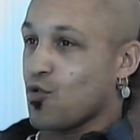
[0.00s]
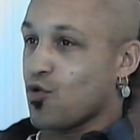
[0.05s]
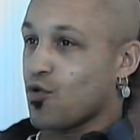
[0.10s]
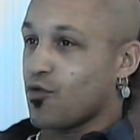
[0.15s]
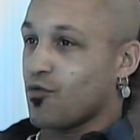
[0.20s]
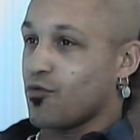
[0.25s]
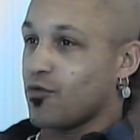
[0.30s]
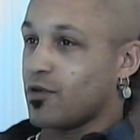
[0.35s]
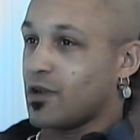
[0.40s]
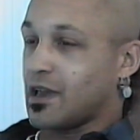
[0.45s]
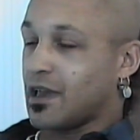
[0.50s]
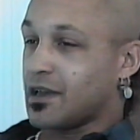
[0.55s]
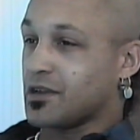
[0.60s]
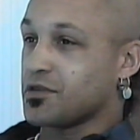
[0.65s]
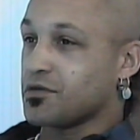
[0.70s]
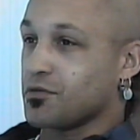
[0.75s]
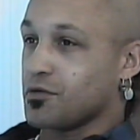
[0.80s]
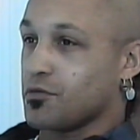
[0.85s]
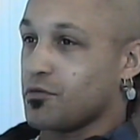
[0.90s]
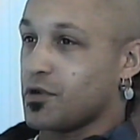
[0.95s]
more
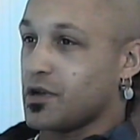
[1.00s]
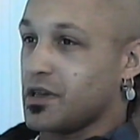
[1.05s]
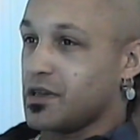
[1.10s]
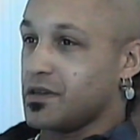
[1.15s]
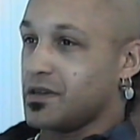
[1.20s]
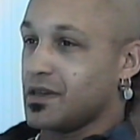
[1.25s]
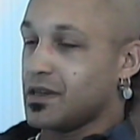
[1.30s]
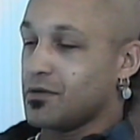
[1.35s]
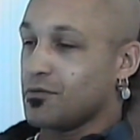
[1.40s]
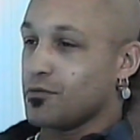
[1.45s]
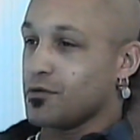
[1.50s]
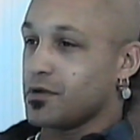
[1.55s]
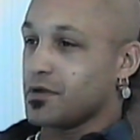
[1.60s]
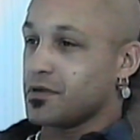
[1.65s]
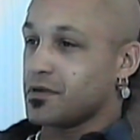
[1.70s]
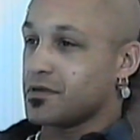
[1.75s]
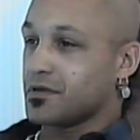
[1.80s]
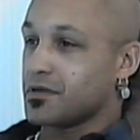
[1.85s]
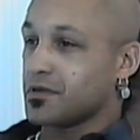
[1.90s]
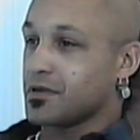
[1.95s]
actual, what he did
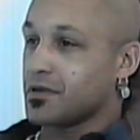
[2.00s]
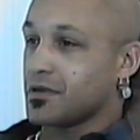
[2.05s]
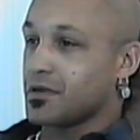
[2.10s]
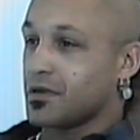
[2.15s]
was